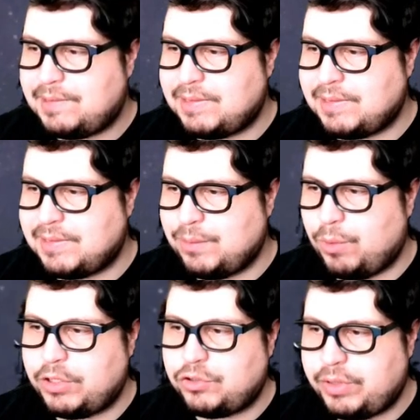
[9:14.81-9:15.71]

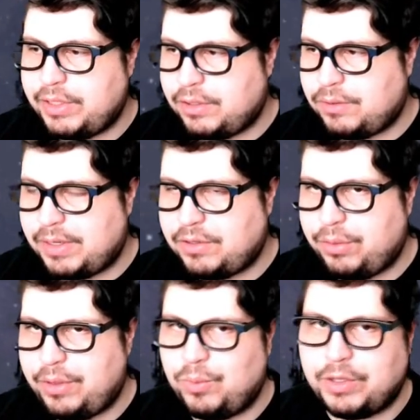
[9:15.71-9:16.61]
Wugtrio, I don't
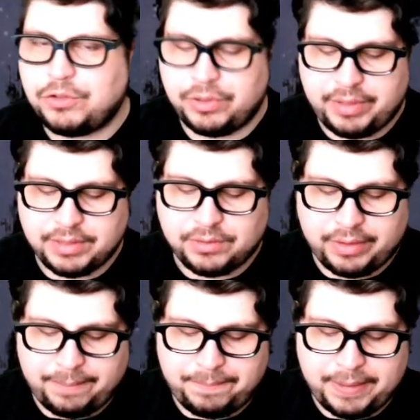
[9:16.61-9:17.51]
think Wugtrio gets all
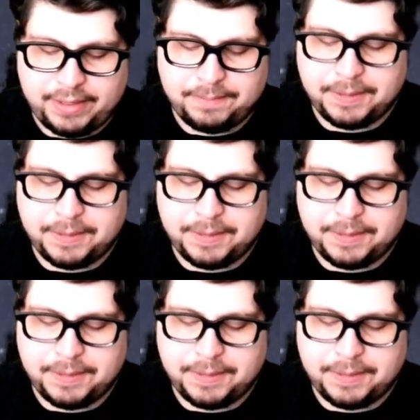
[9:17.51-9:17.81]
that big, but